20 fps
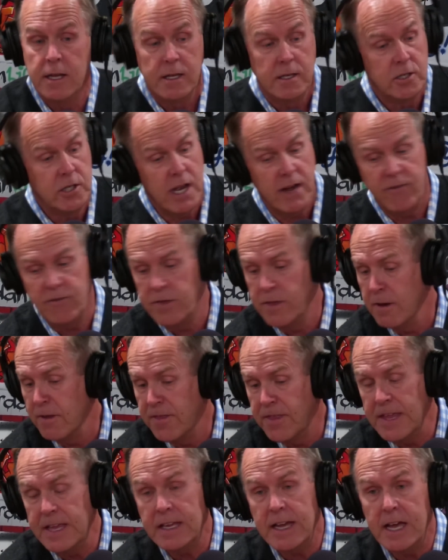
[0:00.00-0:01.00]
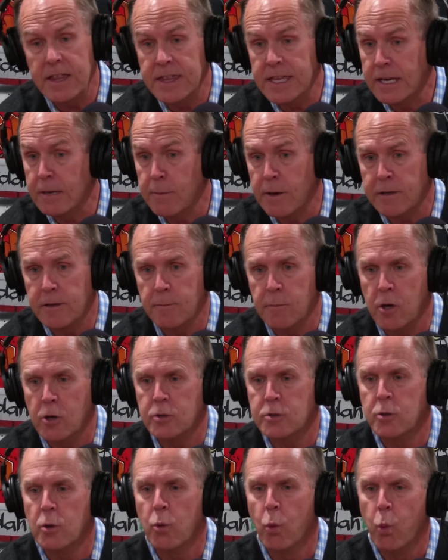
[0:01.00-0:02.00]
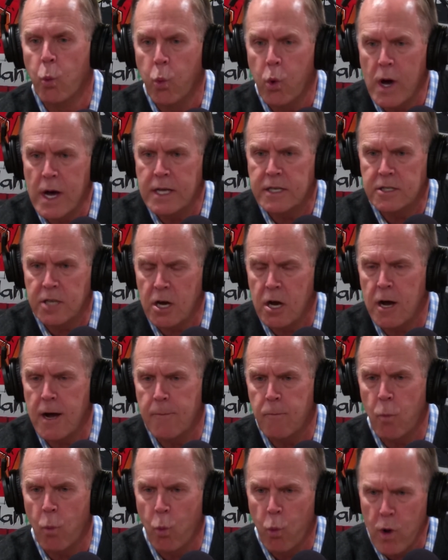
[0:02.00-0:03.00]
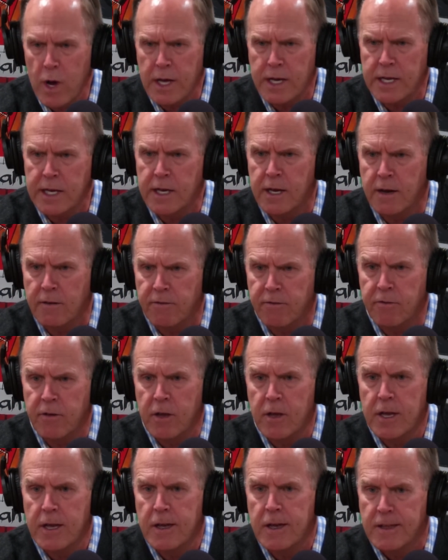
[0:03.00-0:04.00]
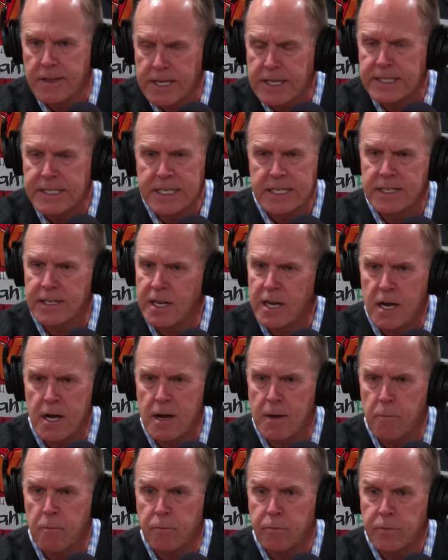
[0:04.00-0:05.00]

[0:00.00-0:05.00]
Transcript: Jeff, the thing I think about the most, what if it didn't come?